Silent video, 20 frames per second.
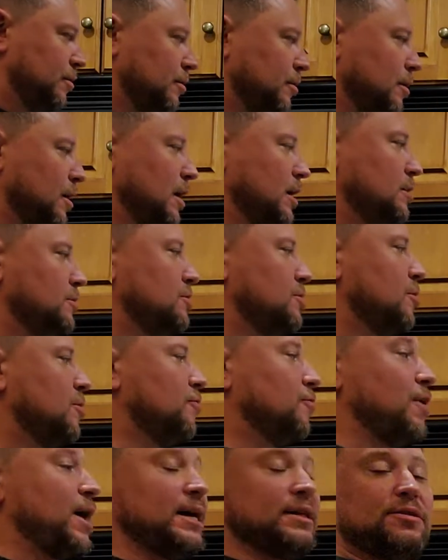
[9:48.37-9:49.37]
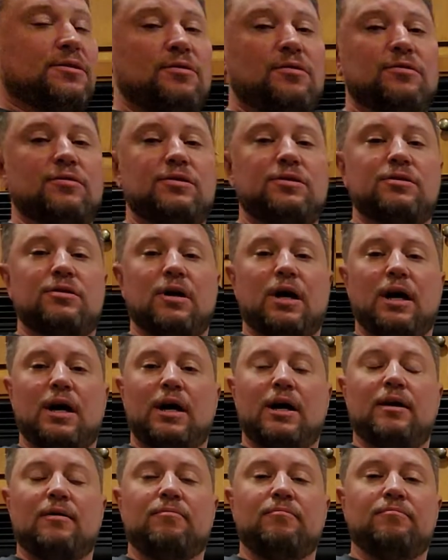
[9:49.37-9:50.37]
Okay, so fractals
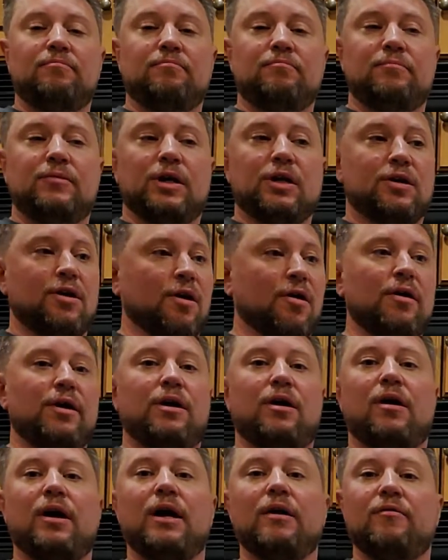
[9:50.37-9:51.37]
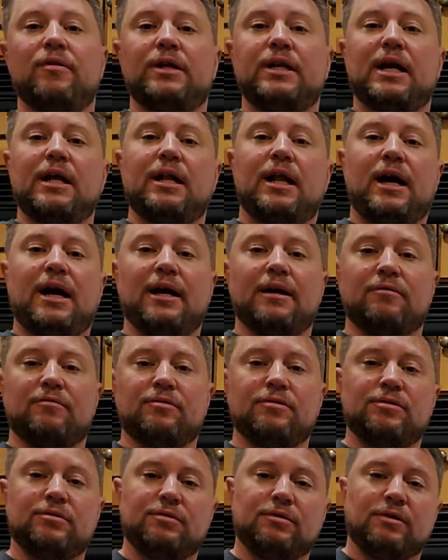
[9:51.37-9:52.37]
occur in our everyday
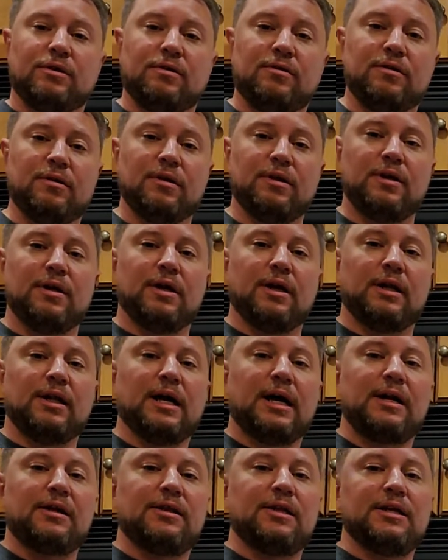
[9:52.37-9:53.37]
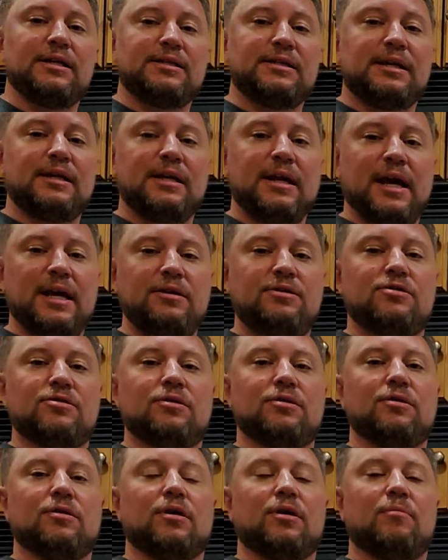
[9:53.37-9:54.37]
lives. A lot of things in
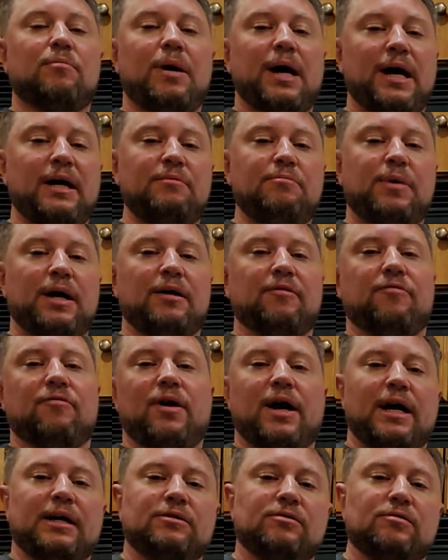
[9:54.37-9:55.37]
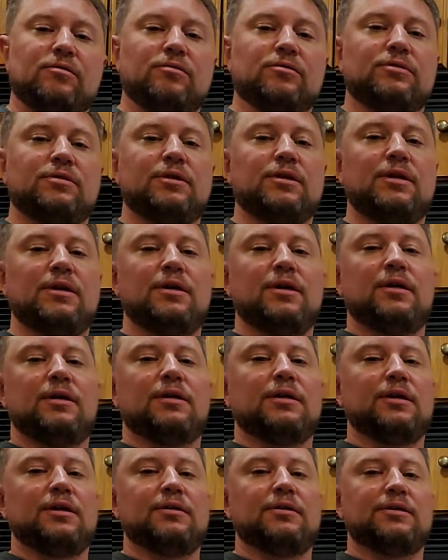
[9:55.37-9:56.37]
nature abide by fractals
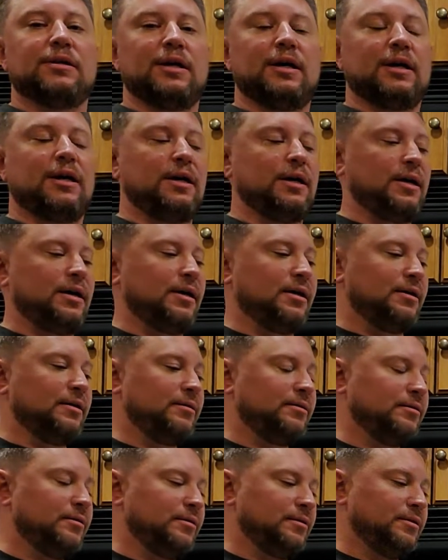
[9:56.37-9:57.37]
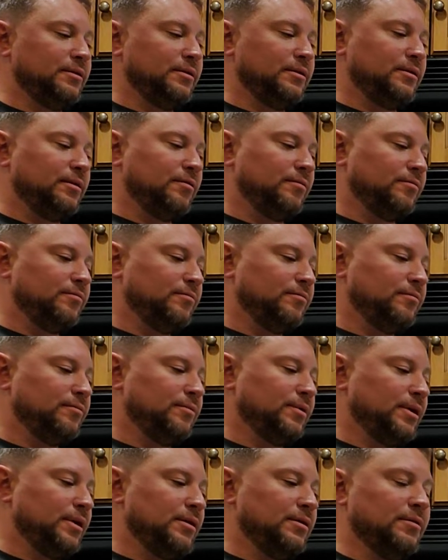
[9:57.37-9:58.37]
because, a
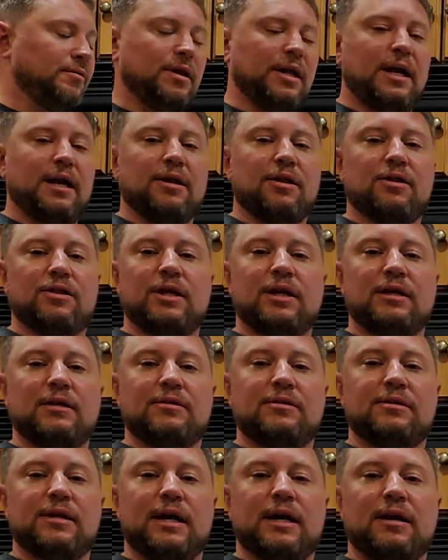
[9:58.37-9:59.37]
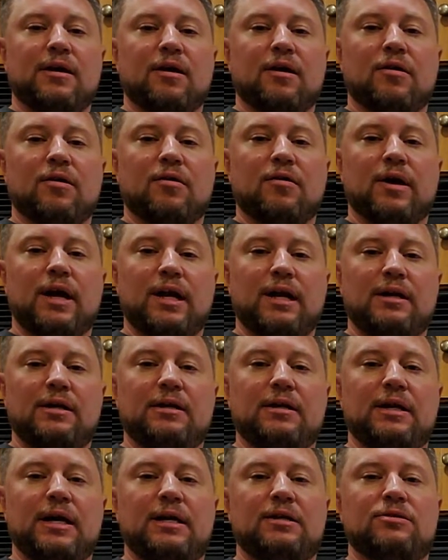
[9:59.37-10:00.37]
lot of the things that are created
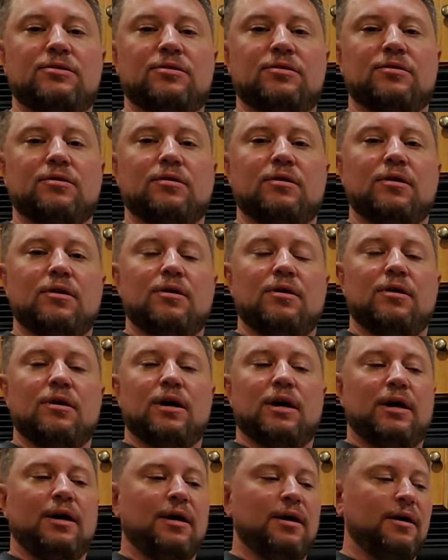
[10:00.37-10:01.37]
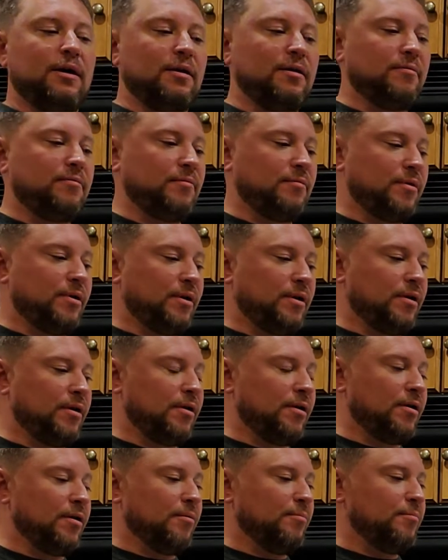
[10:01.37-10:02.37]
in nature
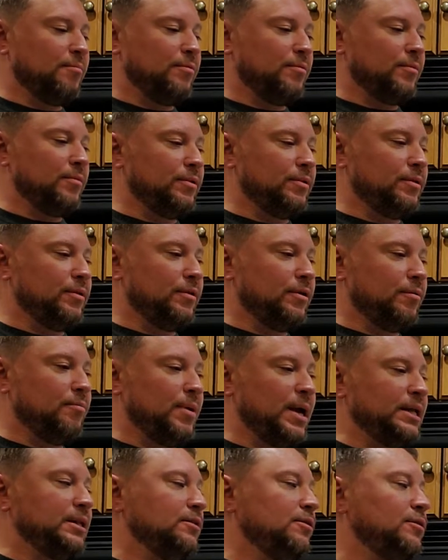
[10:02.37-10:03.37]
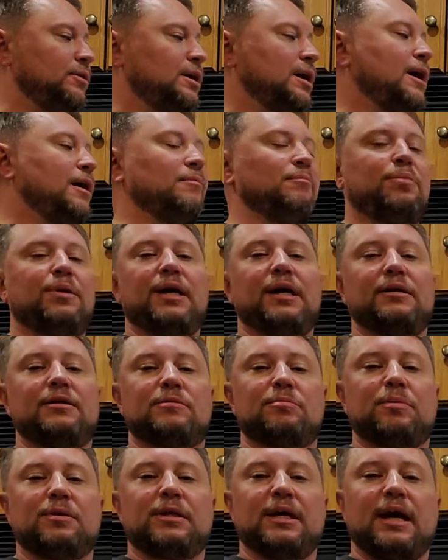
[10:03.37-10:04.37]
are are made to look complex,
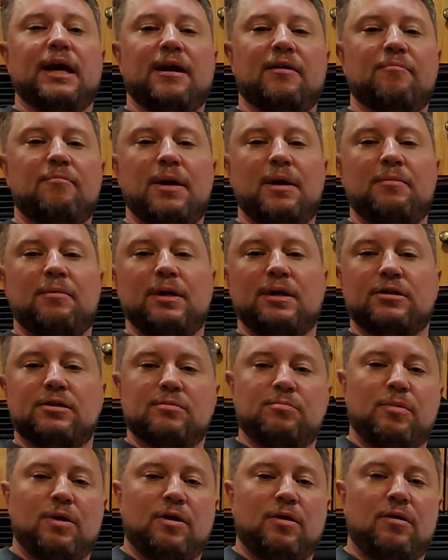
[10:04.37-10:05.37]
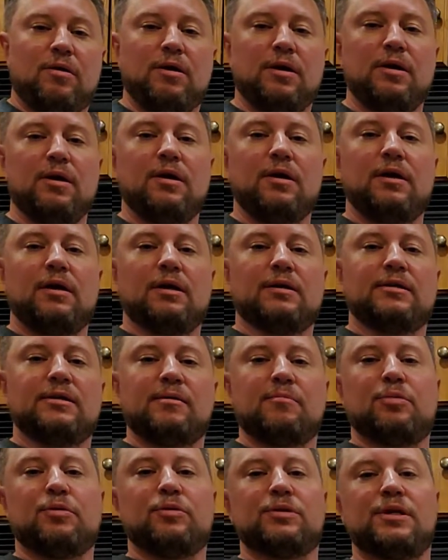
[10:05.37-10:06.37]
but they have maybe a small,
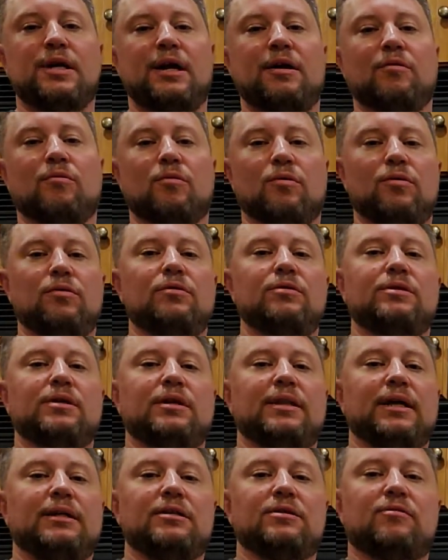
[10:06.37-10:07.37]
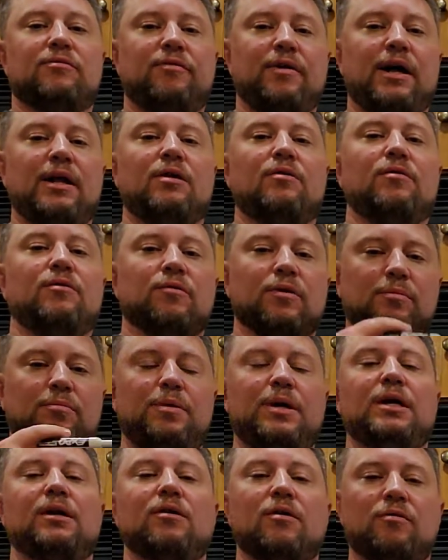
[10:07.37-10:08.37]
simple set of rules that they just follow and
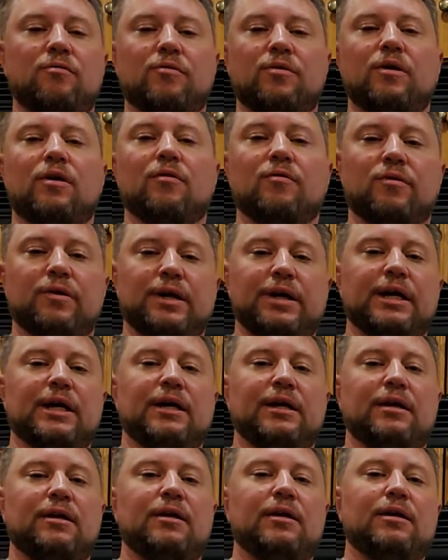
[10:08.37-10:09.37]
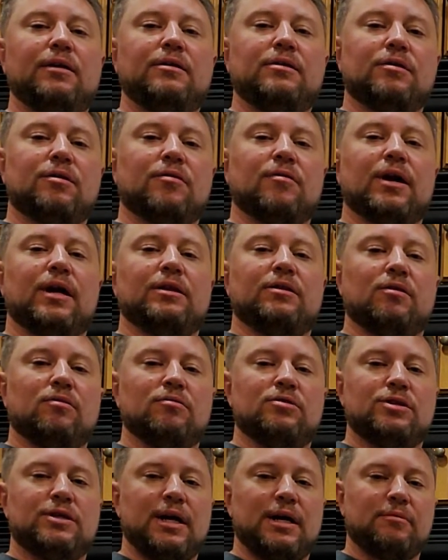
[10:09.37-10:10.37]
repeat over and over again to create those
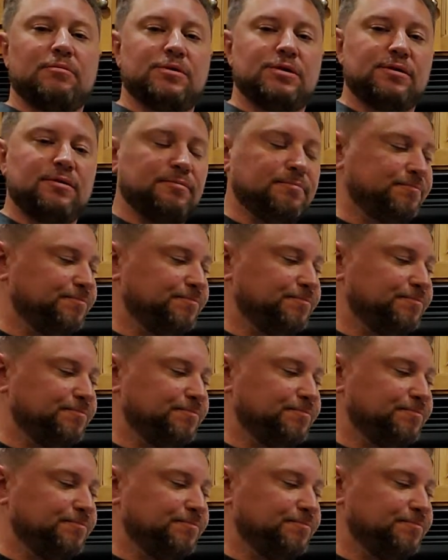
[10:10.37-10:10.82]
shapes.